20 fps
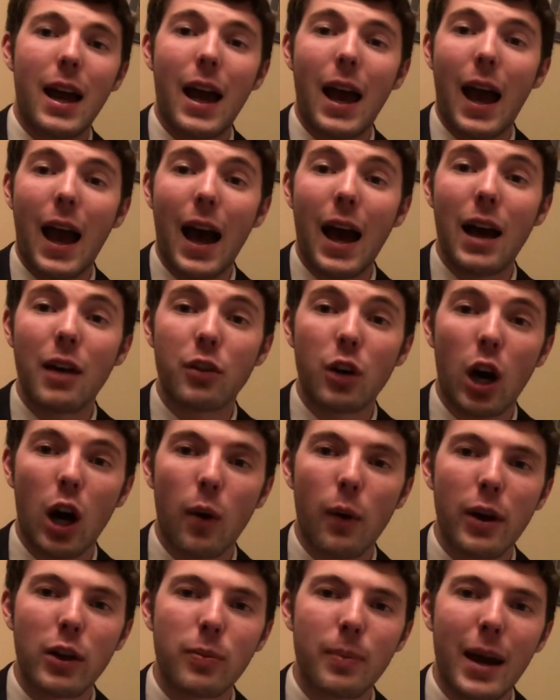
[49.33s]
As
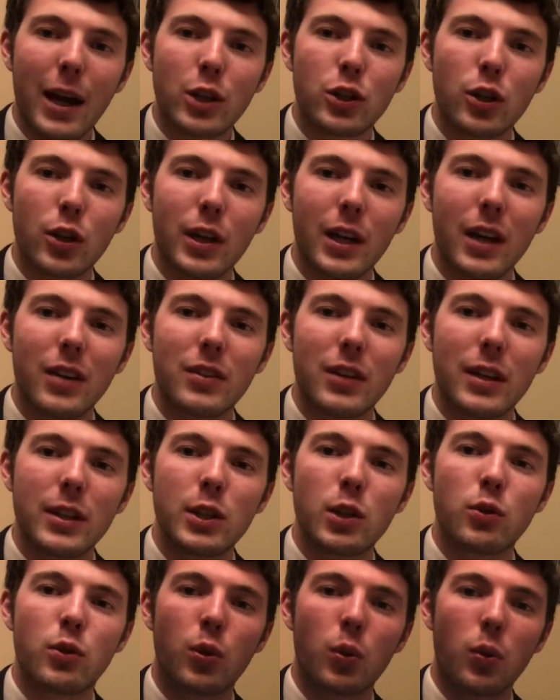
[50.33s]
always, make sure to
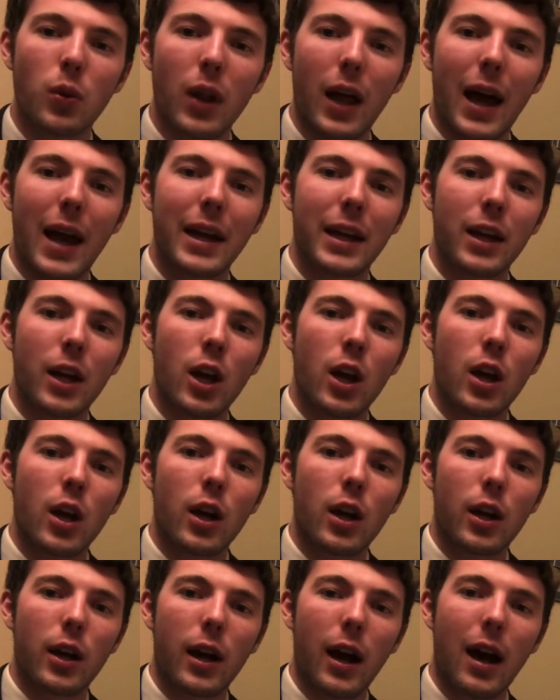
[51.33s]
continue to like,
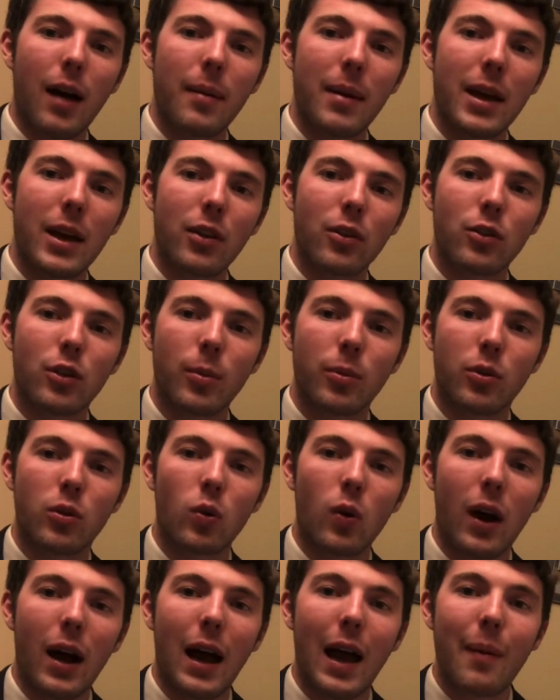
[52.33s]
comment,
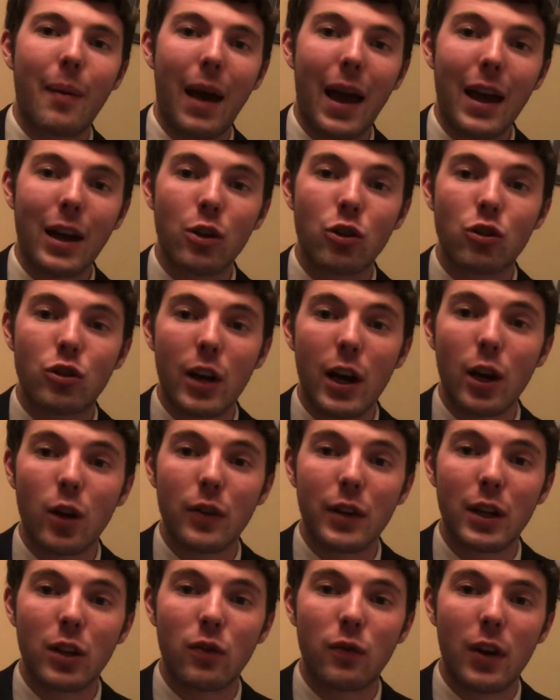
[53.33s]
subscribe, and share
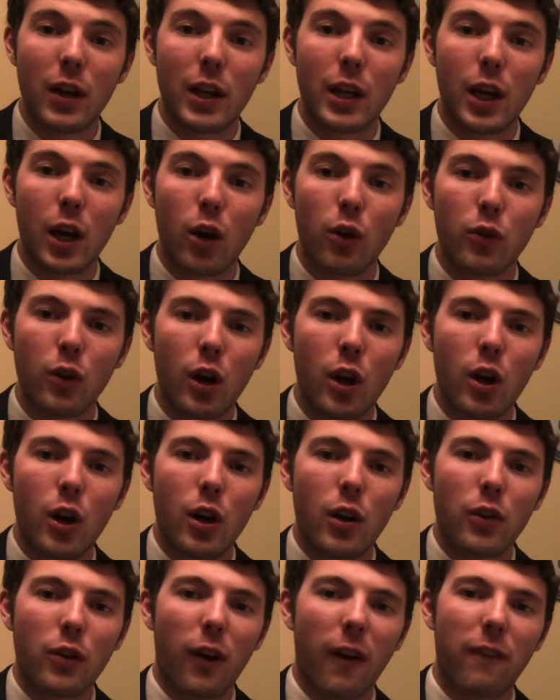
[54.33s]
these videos.
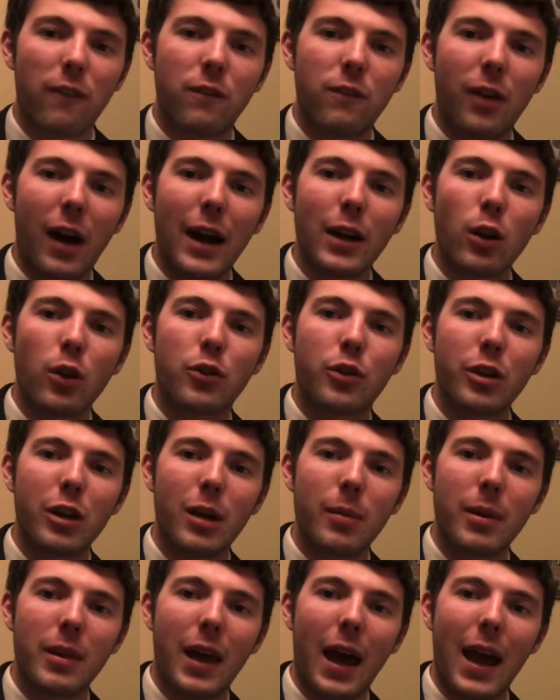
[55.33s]
Our final
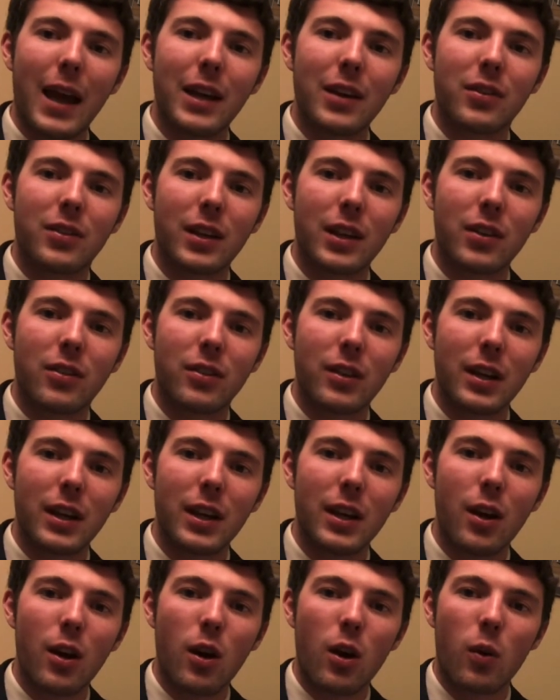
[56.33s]
team in the
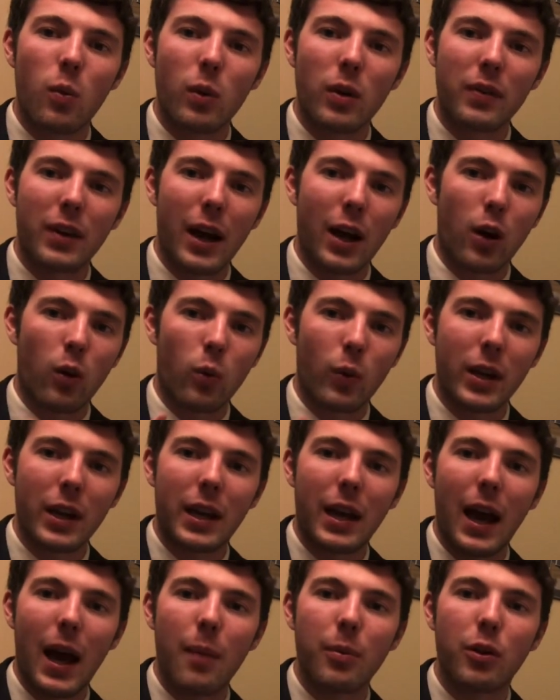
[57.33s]
ACC We've got a
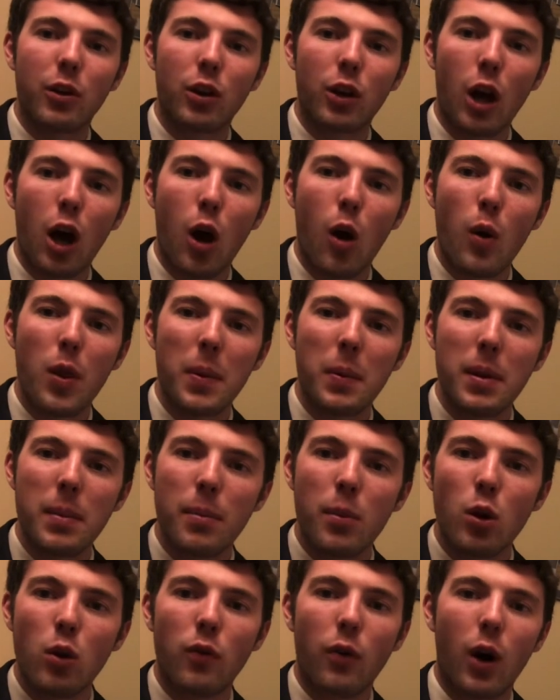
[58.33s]
recap to go, and then we
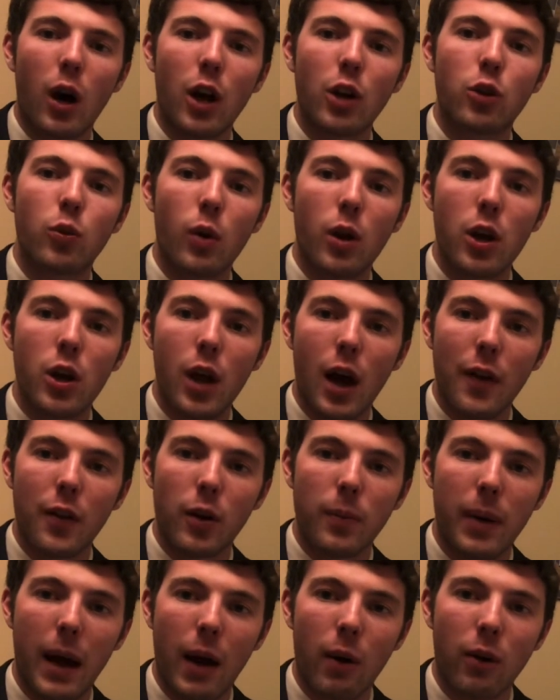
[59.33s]
move on to another
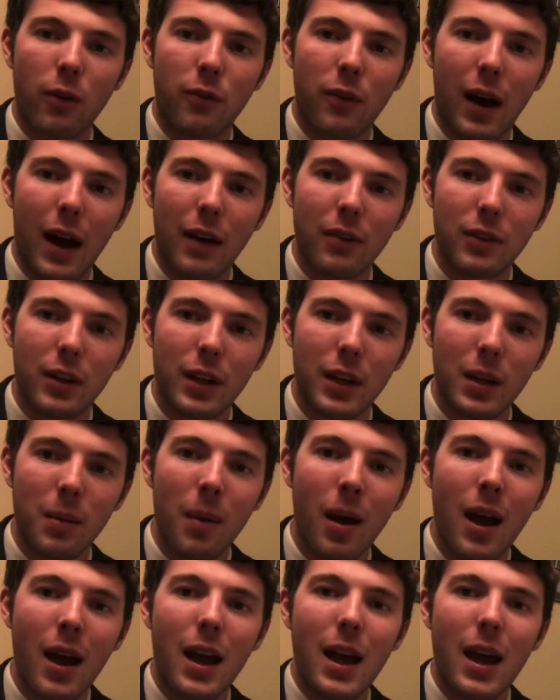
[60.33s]
Power 5 team.